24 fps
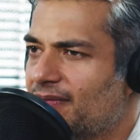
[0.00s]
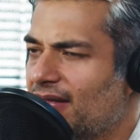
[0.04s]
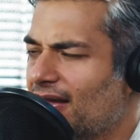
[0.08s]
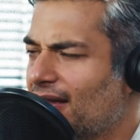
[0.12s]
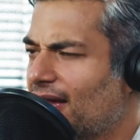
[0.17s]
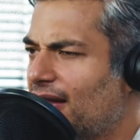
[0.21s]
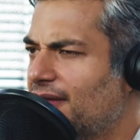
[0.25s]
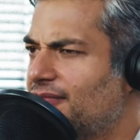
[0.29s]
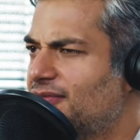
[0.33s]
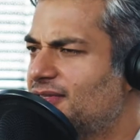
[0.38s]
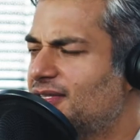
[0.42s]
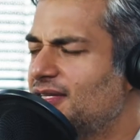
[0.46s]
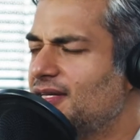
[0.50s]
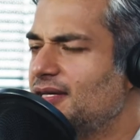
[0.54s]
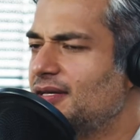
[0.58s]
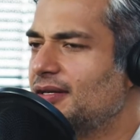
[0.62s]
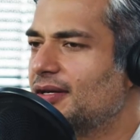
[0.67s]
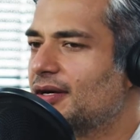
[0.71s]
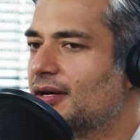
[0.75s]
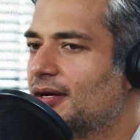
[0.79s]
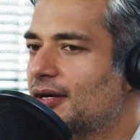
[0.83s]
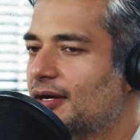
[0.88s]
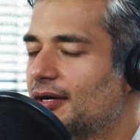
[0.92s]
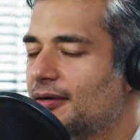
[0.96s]
I've seen
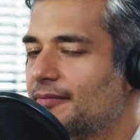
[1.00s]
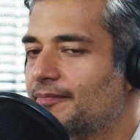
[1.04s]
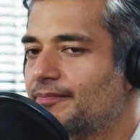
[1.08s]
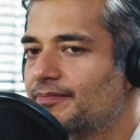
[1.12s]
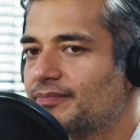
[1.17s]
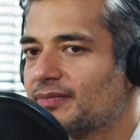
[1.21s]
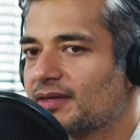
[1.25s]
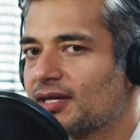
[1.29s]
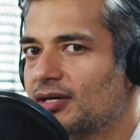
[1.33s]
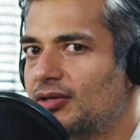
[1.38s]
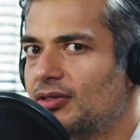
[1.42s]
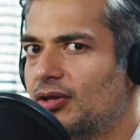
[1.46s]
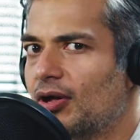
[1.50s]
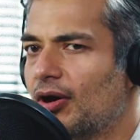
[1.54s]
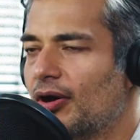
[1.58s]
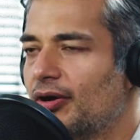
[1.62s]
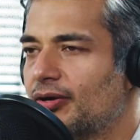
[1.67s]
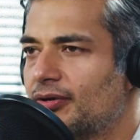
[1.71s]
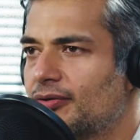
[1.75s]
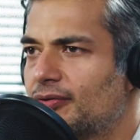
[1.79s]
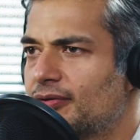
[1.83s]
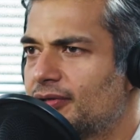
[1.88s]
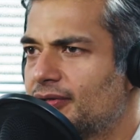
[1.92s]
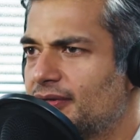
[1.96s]
Law
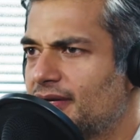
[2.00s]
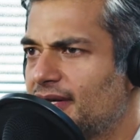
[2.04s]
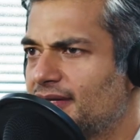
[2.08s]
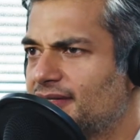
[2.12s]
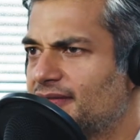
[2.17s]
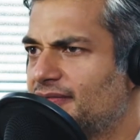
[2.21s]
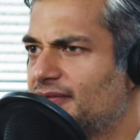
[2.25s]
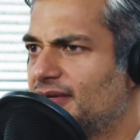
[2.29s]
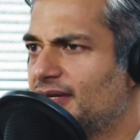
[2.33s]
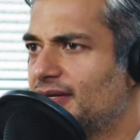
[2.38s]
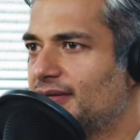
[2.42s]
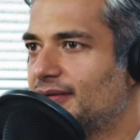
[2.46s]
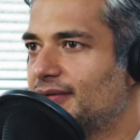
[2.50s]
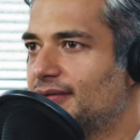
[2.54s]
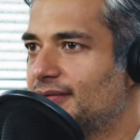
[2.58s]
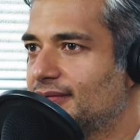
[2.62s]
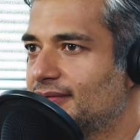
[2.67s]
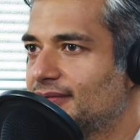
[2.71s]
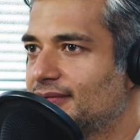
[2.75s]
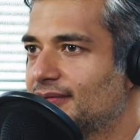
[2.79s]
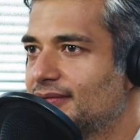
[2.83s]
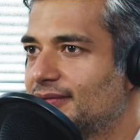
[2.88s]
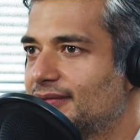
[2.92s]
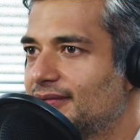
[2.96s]
and Order
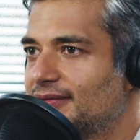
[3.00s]
SVU?